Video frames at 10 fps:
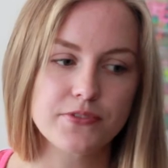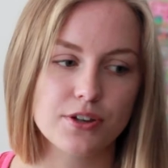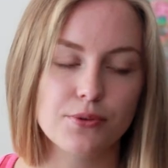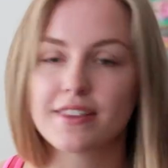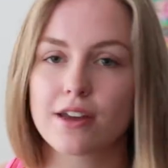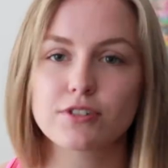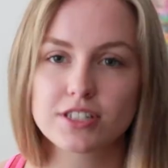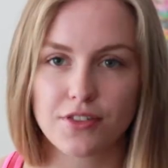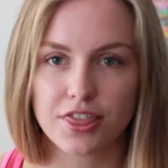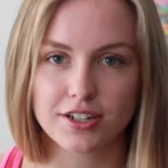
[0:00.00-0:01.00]
So when I
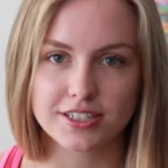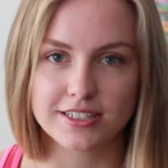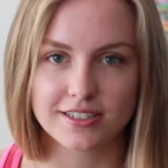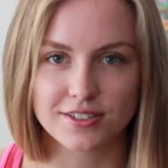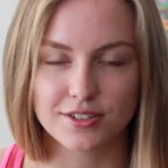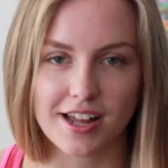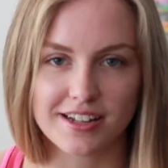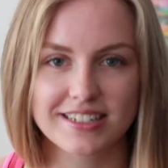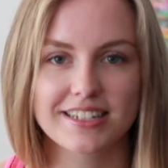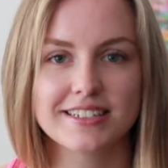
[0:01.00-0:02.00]
was 13 years old,
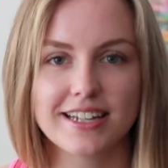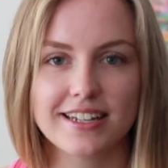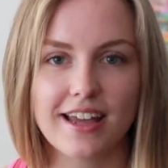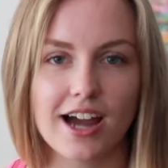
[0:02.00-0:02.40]
as I said,